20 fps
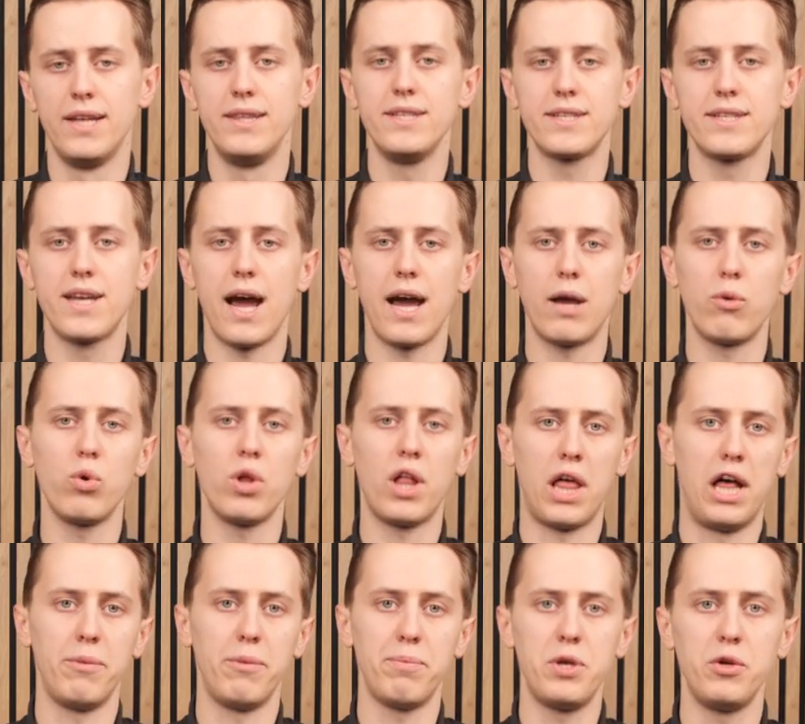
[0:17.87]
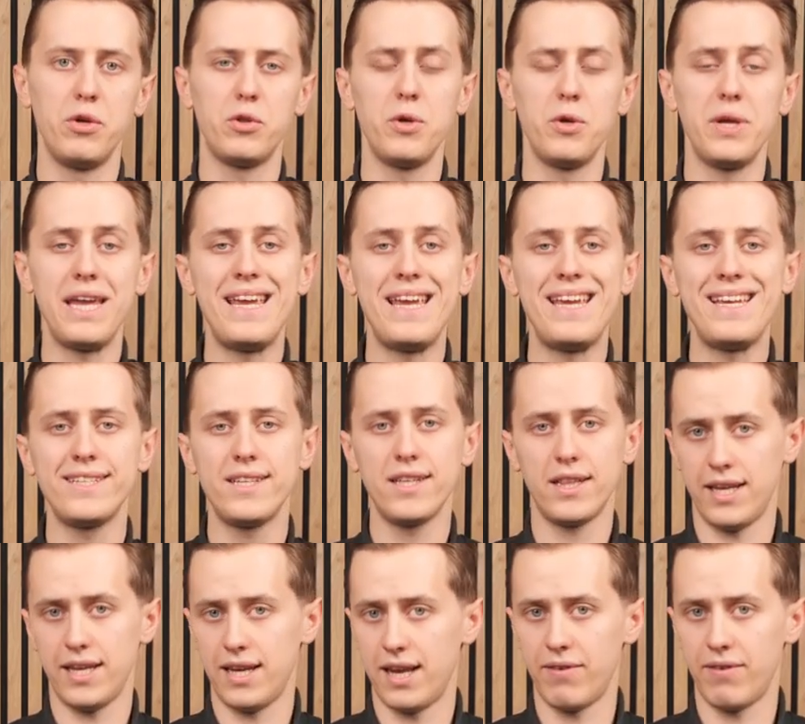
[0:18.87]
This guide will help you to
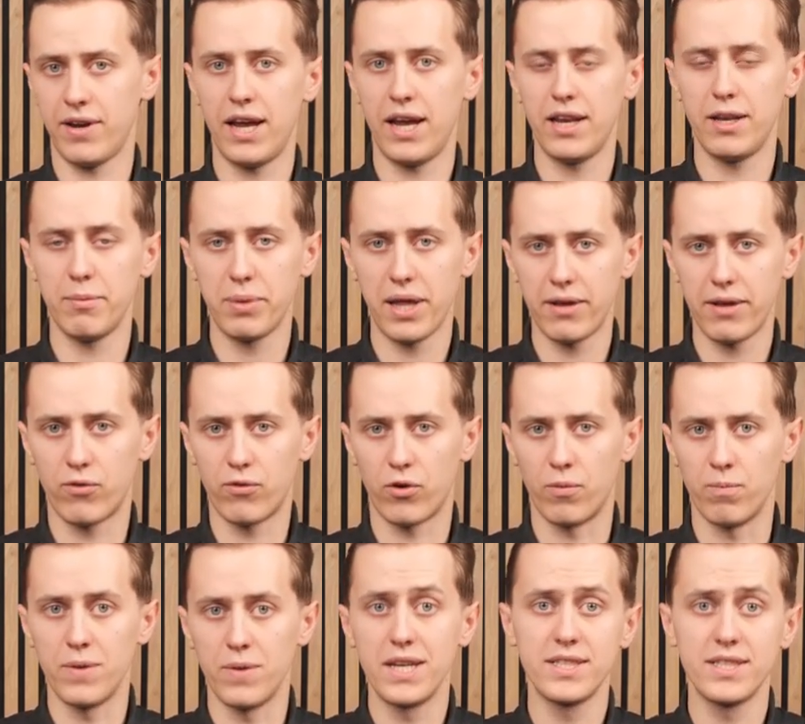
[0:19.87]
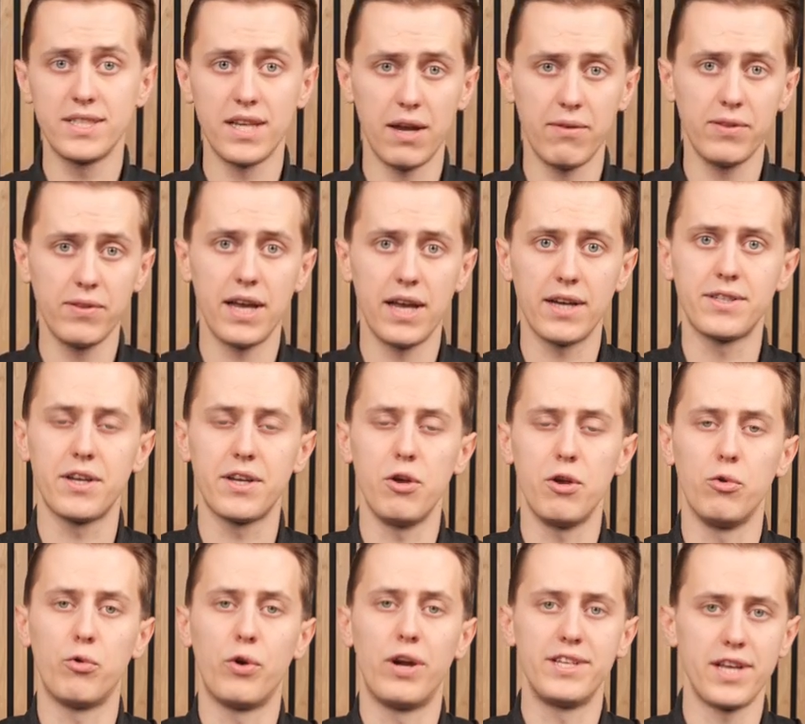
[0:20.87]
easily navigate the platform, safely
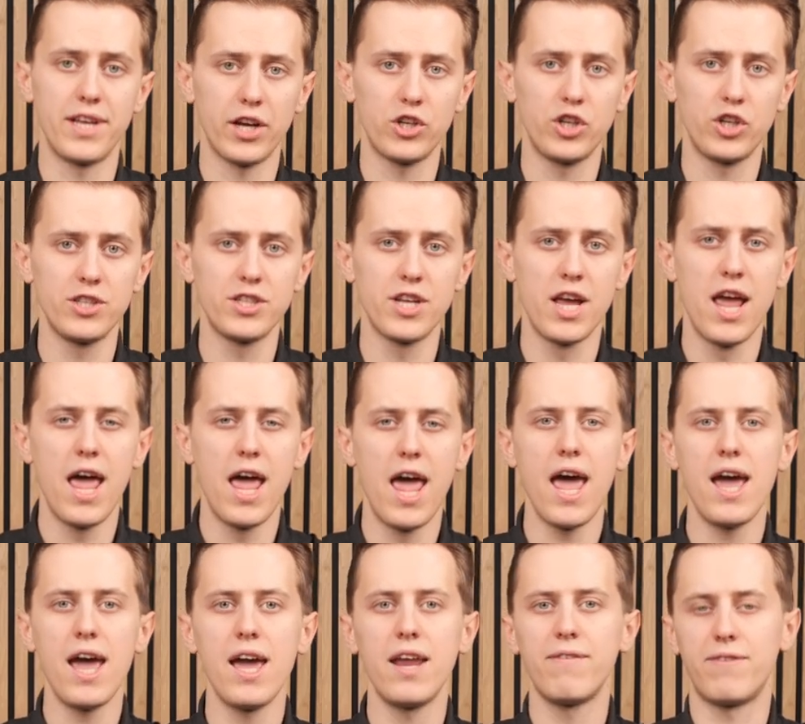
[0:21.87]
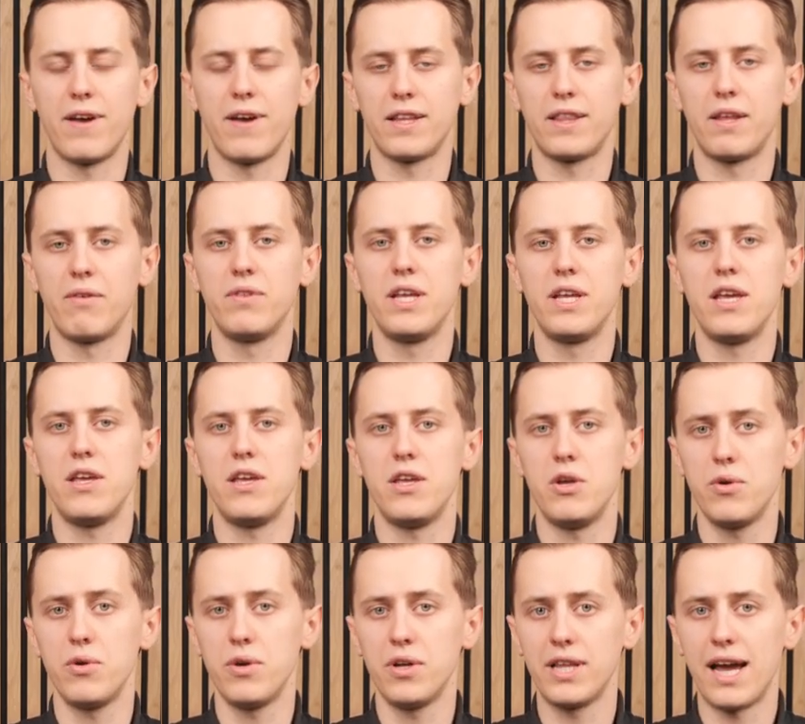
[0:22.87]
execute transactions, and effectively
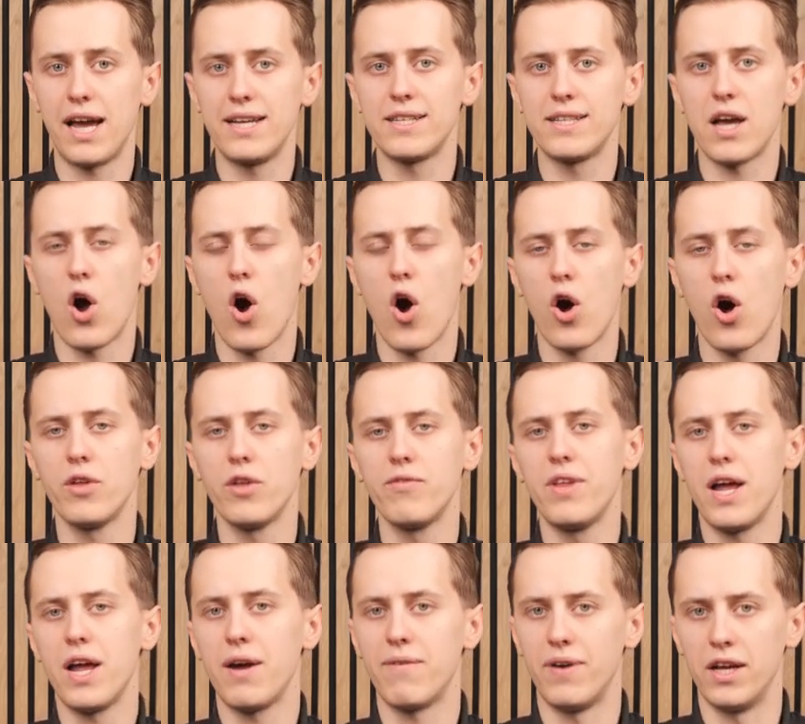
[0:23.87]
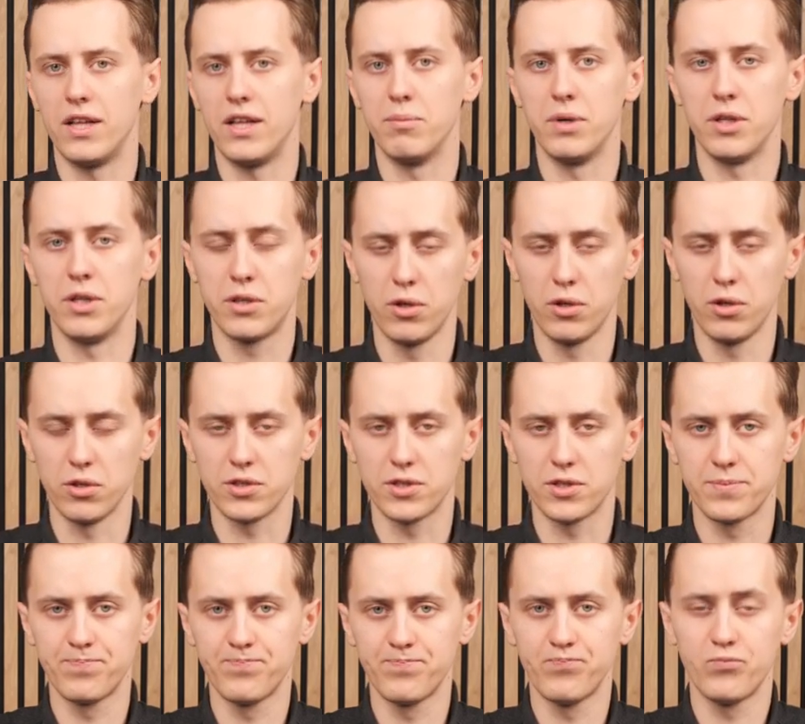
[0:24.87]
utilize all of the available
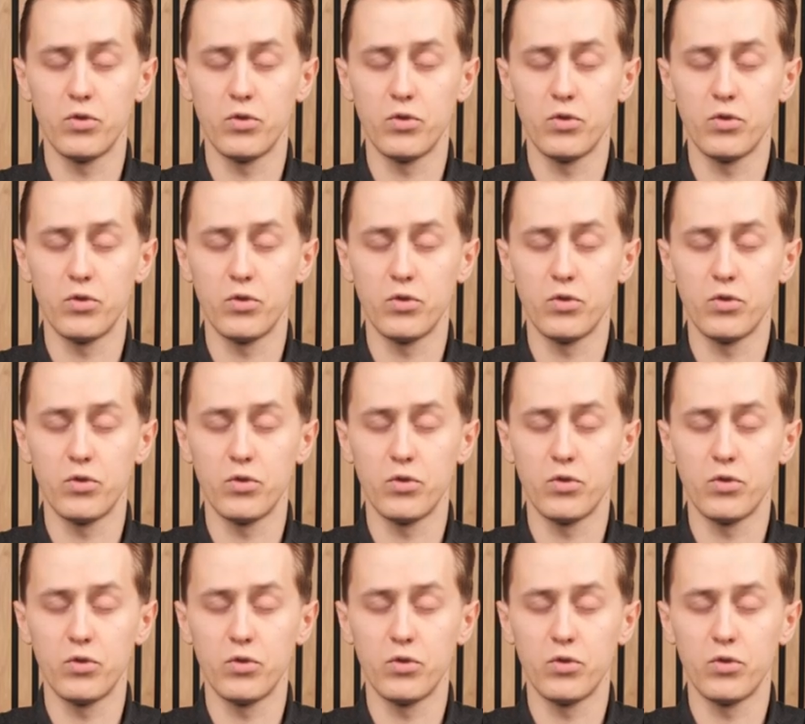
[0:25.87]
tools.